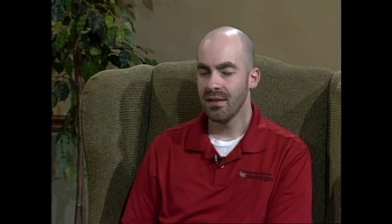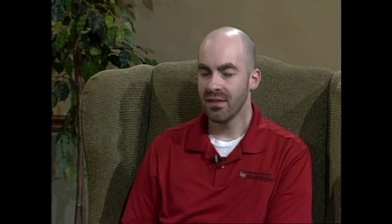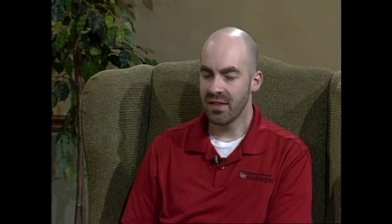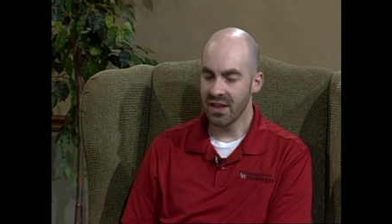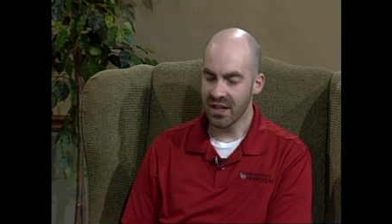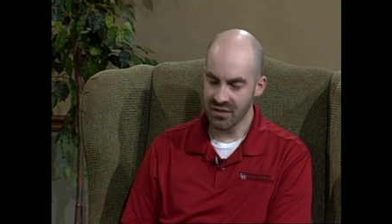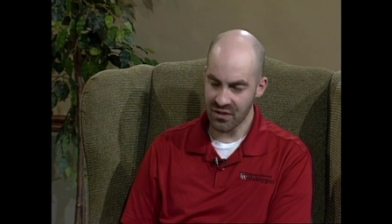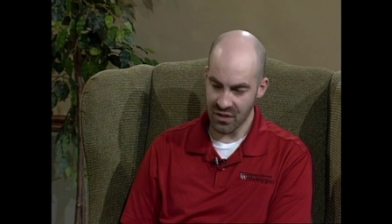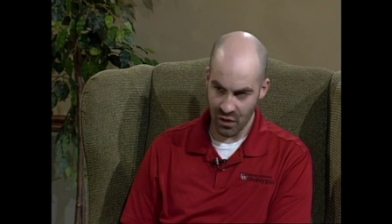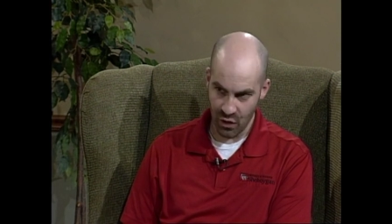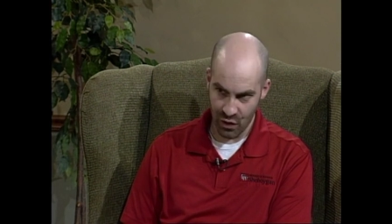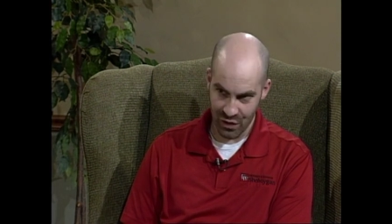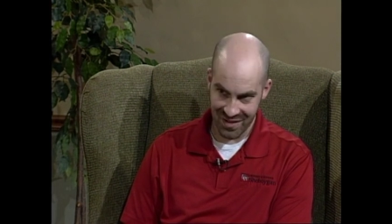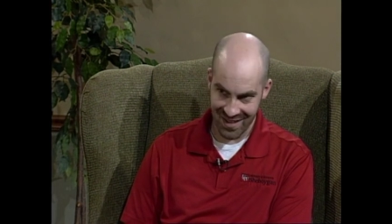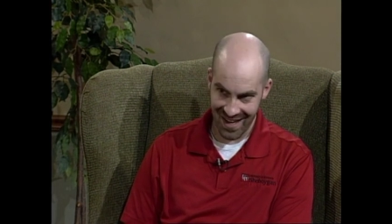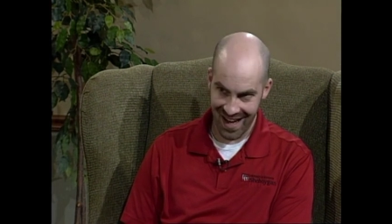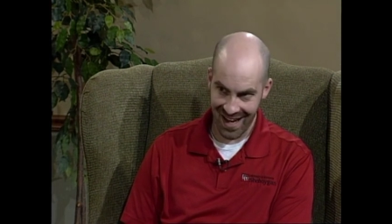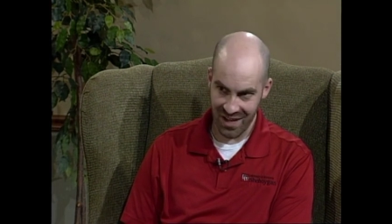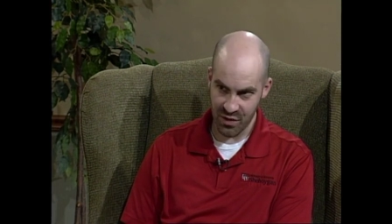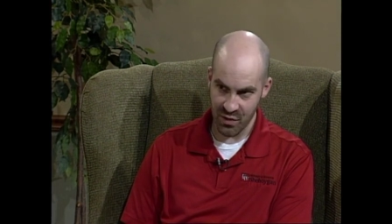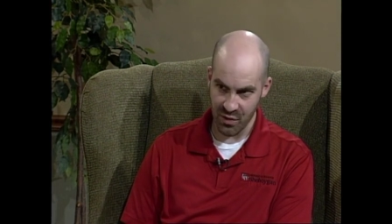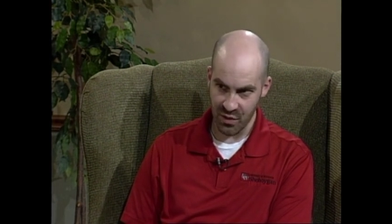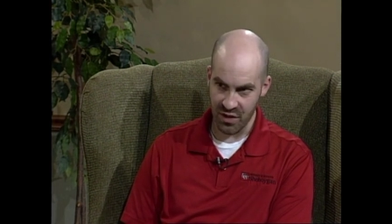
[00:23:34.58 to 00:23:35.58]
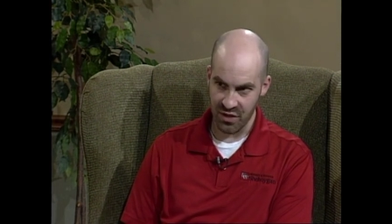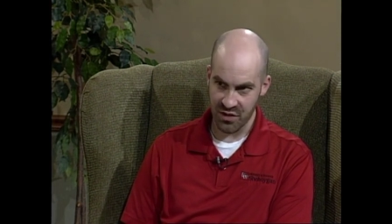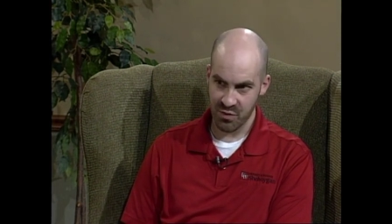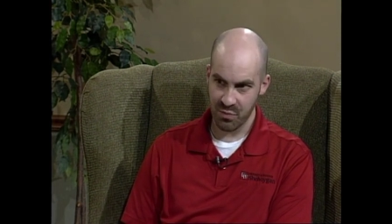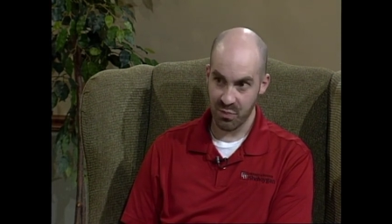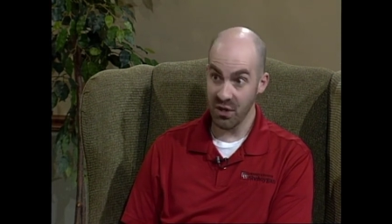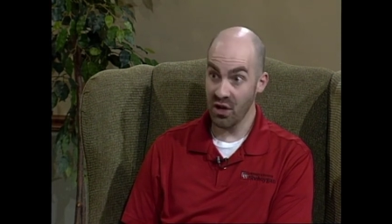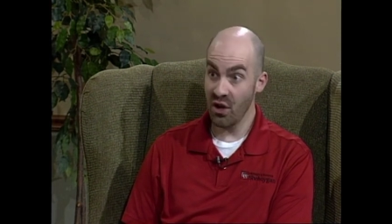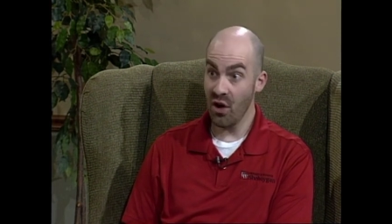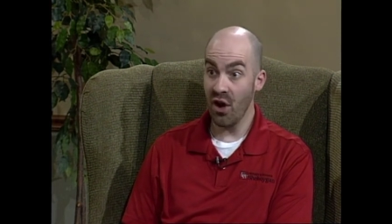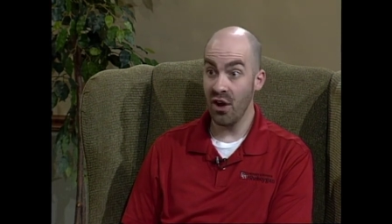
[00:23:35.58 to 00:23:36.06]
things that are dangerous
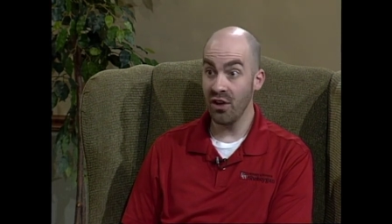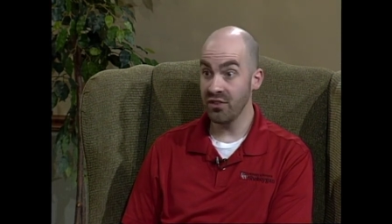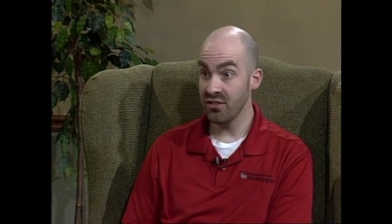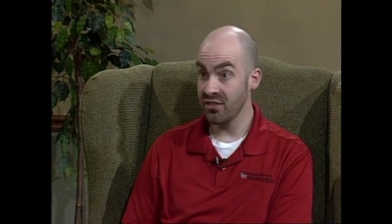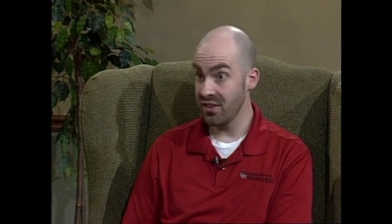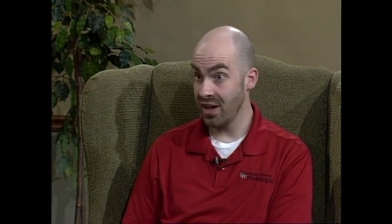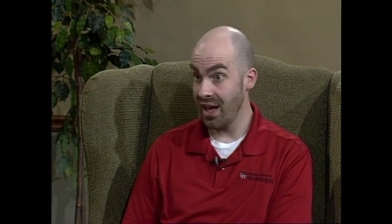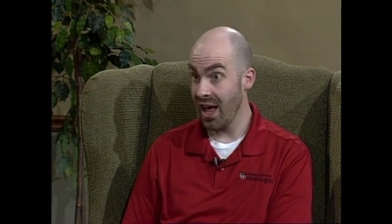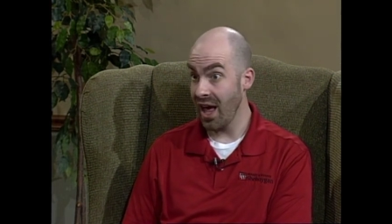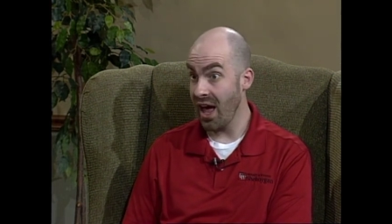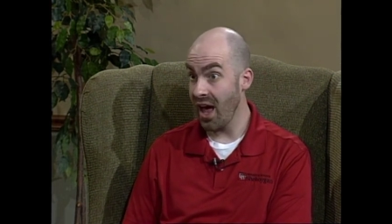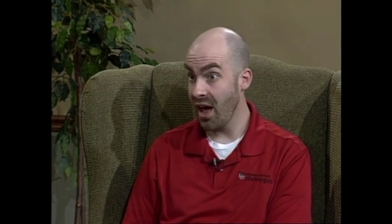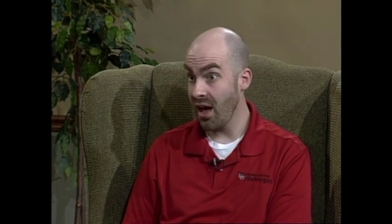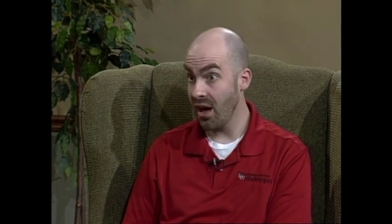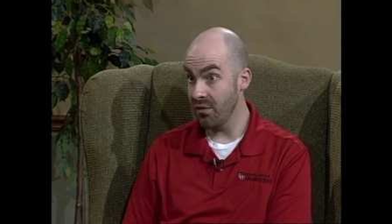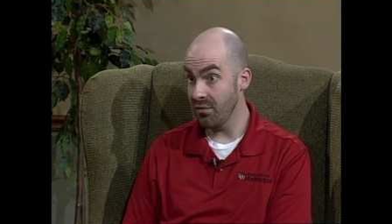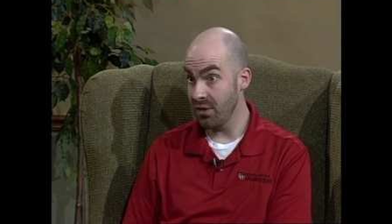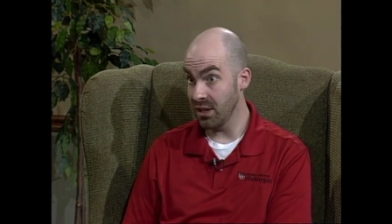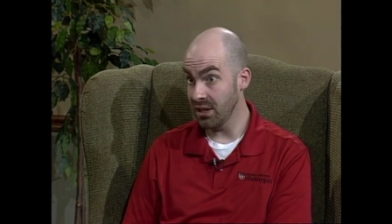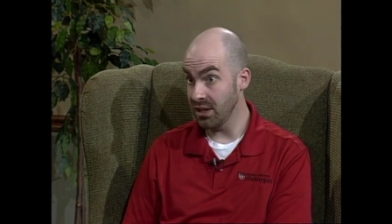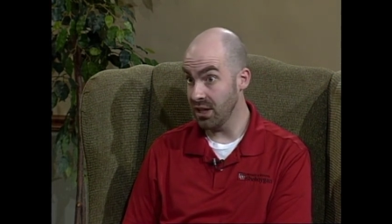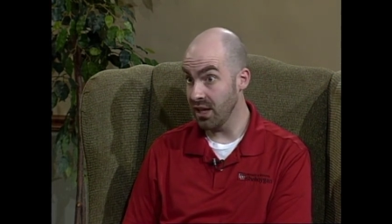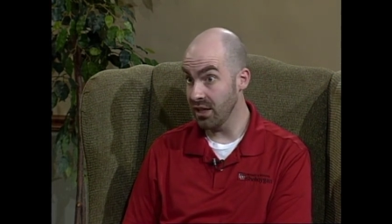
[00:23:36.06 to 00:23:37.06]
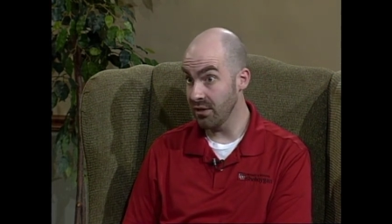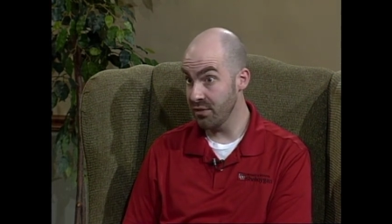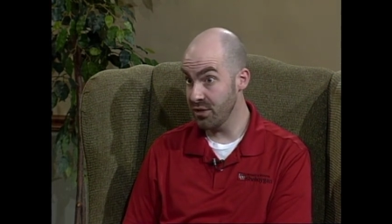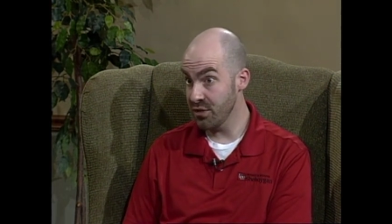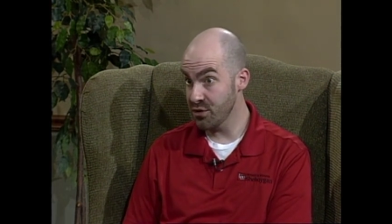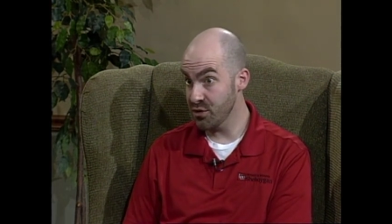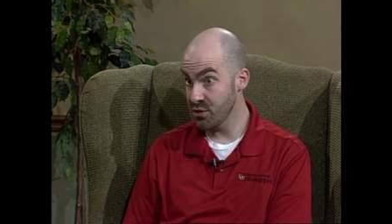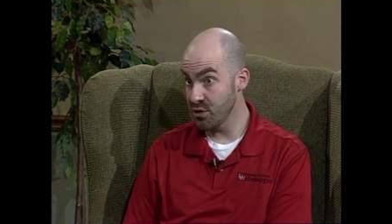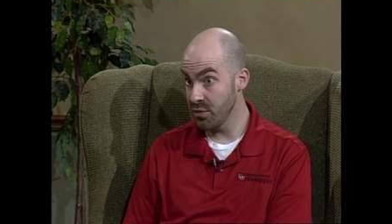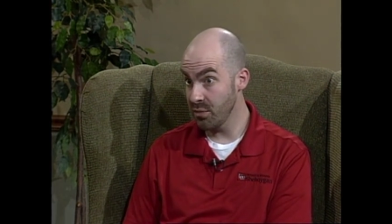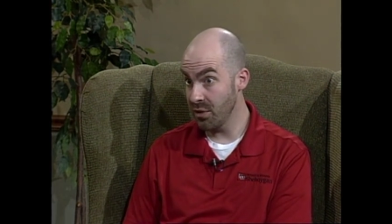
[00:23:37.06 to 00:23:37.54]
because they have a lot of
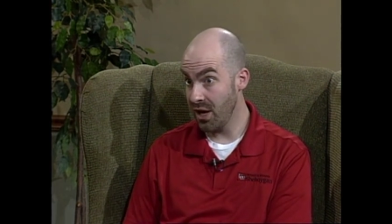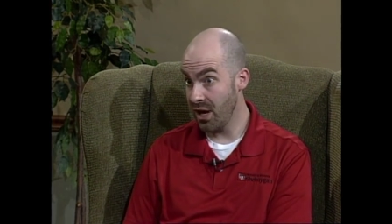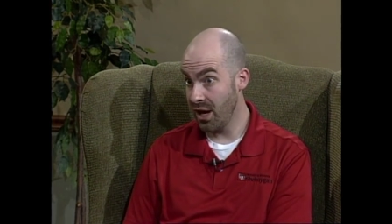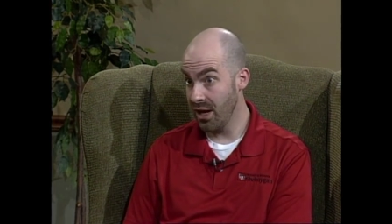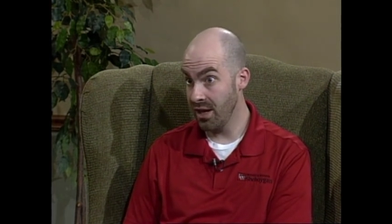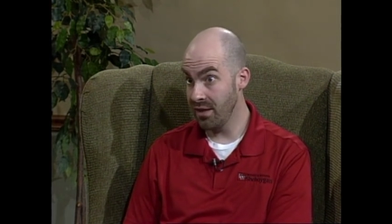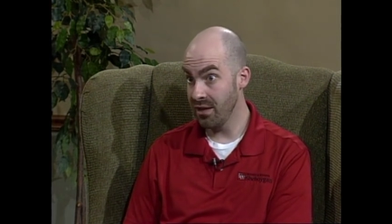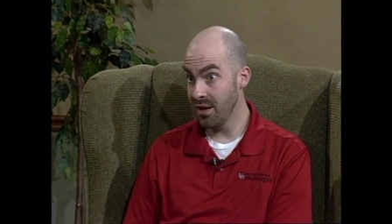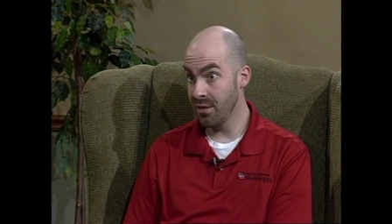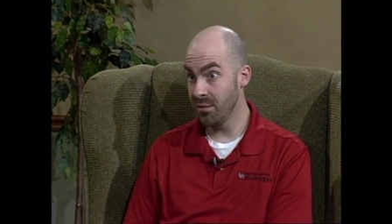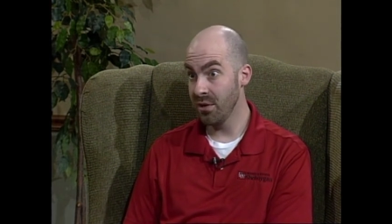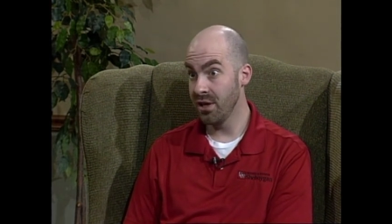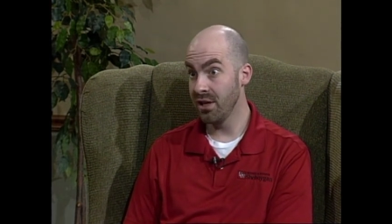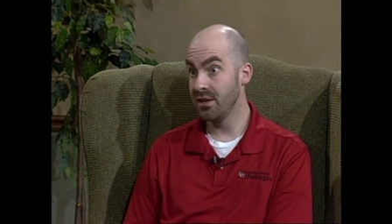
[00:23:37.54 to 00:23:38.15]
history behind them.